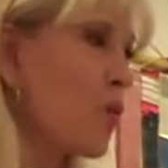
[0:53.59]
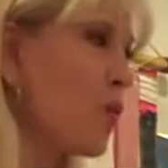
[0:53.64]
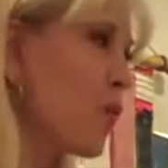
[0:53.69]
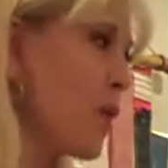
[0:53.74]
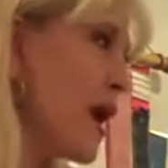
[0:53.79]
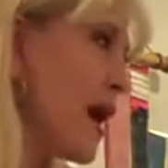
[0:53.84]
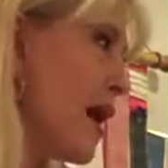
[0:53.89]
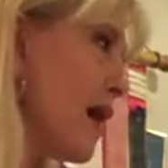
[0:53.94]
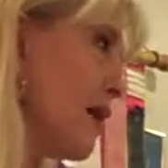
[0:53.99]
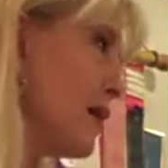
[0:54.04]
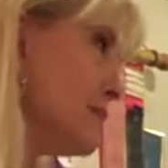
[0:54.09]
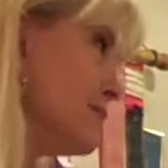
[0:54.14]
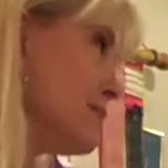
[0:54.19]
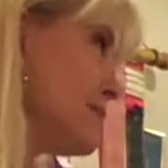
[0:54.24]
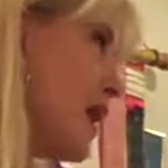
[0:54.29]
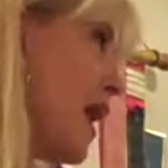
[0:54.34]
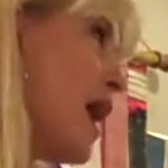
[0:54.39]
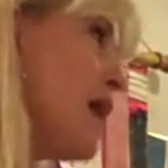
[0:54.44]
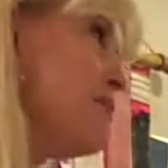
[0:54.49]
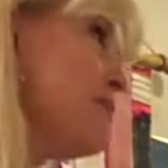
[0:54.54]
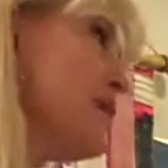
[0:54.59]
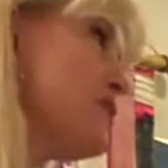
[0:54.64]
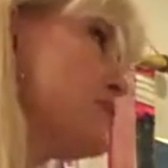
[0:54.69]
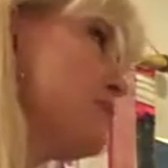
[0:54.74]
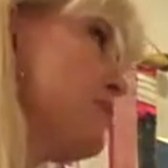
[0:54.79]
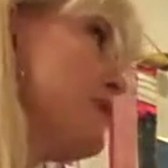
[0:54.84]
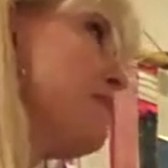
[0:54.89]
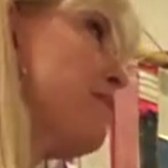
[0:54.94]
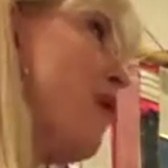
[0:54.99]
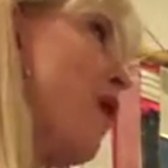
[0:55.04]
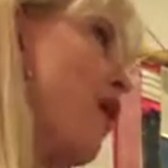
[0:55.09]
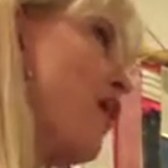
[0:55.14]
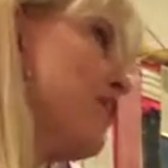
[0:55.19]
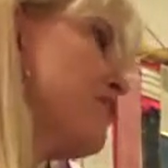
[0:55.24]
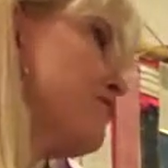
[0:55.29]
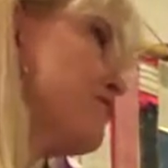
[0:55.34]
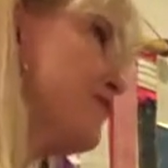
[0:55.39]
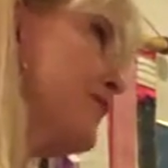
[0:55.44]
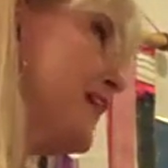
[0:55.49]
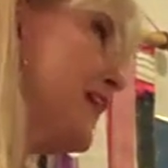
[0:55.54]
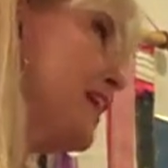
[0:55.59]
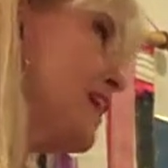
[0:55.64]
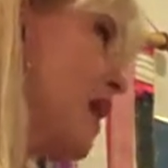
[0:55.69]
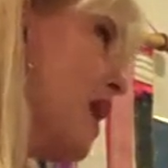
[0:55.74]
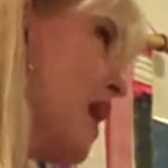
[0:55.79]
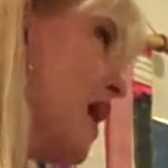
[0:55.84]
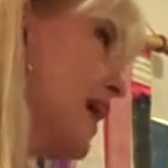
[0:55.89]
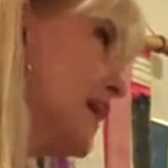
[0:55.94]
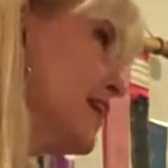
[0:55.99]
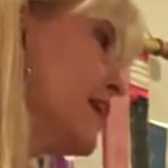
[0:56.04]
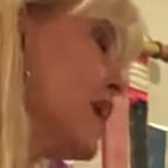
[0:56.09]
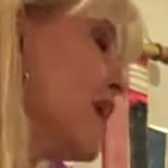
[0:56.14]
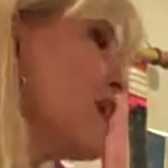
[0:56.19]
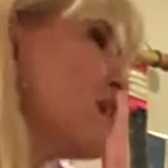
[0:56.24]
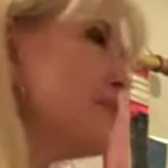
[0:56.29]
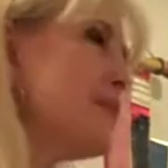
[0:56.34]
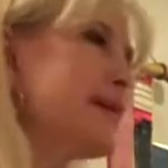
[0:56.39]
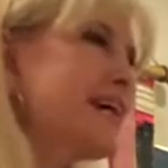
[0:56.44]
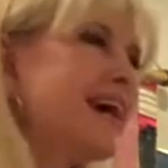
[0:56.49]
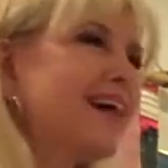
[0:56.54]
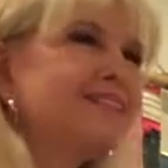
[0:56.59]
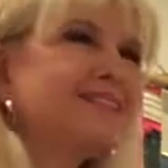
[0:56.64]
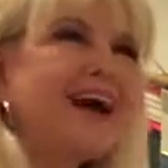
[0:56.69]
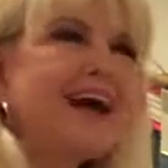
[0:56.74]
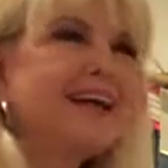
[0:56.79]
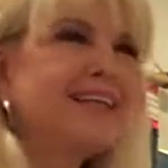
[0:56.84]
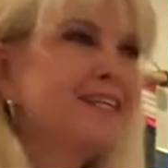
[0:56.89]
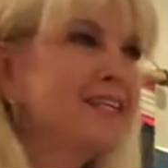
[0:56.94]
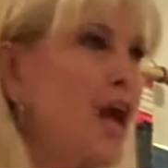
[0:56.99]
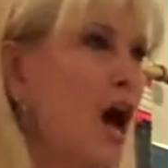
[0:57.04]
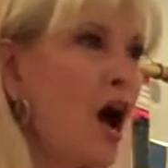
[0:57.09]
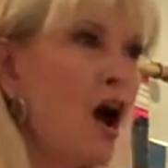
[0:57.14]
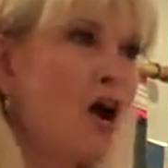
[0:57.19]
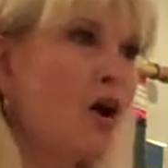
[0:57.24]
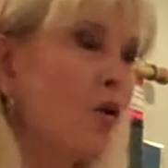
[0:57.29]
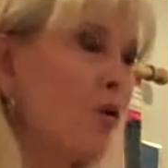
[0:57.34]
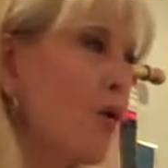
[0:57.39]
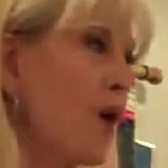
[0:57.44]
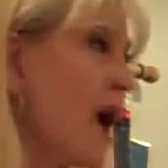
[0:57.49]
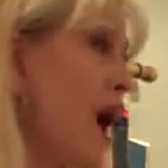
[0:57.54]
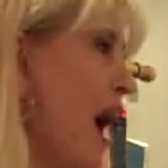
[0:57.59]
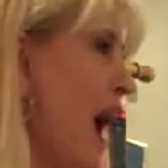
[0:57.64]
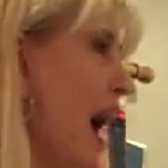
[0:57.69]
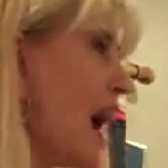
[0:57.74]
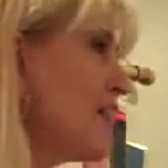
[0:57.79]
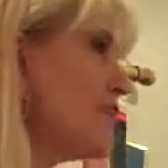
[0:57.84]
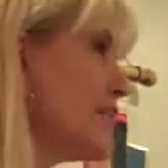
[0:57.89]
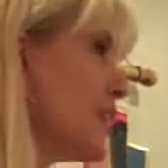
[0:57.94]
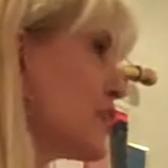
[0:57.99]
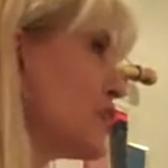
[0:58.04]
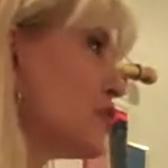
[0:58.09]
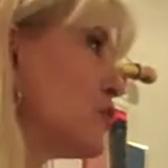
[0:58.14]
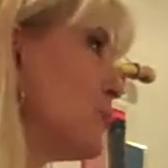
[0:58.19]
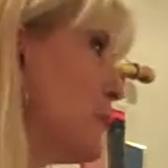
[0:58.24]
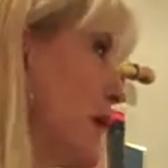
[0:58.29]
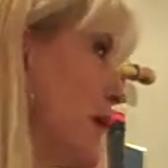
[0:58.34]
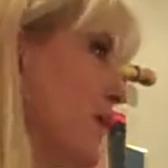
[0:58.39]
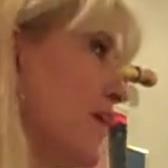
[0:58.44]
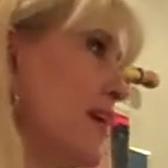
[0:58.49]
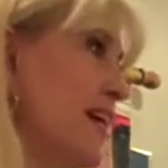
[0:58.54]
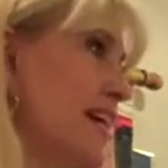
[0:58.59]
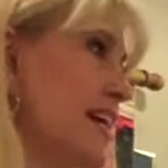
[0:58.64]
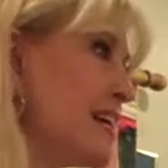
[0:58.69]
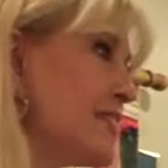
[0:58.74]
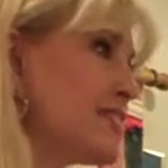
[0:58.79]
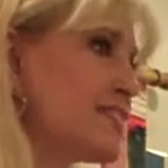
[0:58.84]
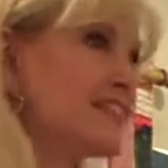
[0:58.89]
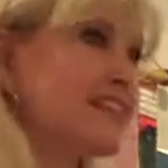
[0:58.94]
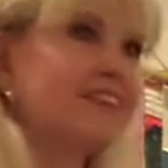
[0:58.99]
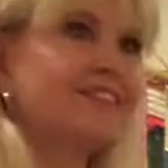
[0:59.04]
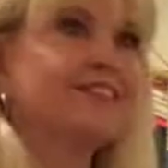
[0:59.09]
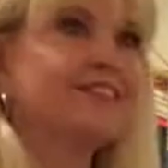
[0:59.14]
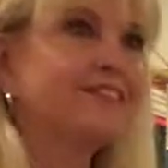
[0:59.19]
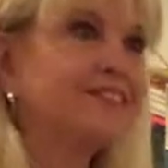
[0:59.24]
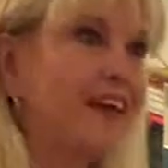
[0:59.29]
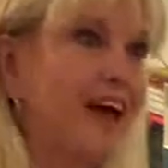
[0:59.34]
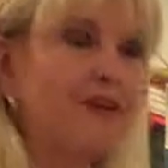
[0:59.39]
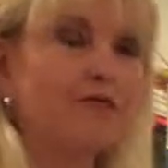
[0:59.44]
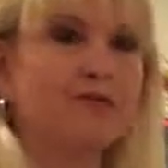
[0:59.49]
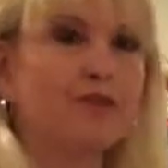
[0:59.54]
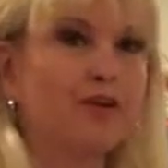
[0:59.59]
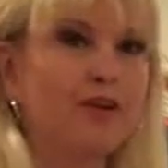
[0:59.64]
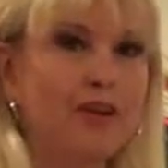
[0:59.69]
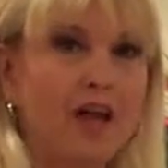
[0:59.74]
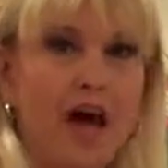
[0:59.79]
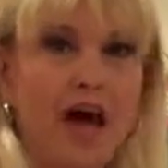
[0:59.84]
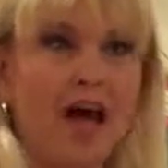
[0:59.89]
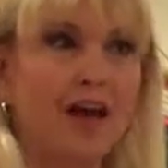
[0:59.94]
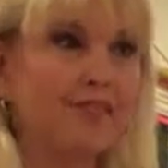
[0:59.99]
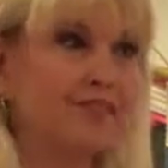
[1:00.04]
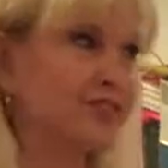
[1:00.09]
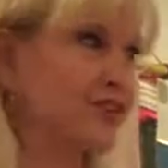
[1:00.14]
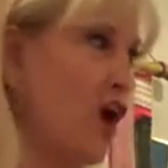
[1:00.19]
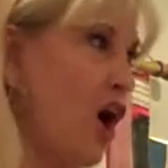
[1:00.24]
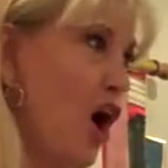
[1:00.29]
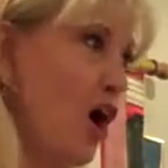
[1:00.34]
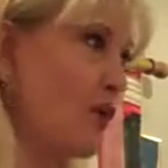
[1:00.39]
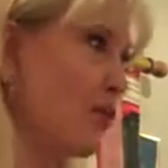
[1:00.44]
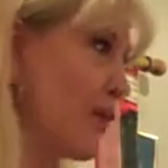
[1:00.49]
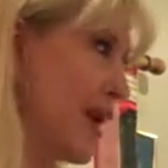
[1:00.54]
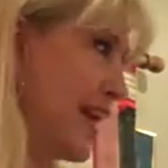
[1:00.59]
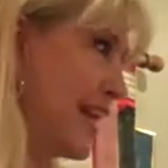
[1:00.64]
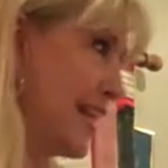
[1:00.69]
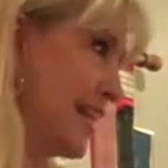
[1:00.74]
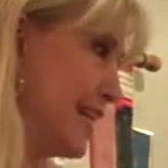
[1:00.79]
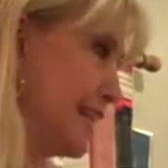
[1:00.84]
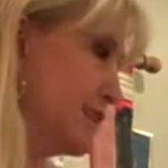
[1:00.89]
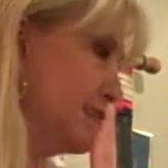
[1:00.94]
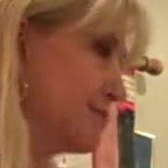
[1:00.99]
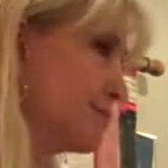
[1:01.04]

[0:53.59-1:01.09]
Well, I must be part feline because I know I've experienced several lives already.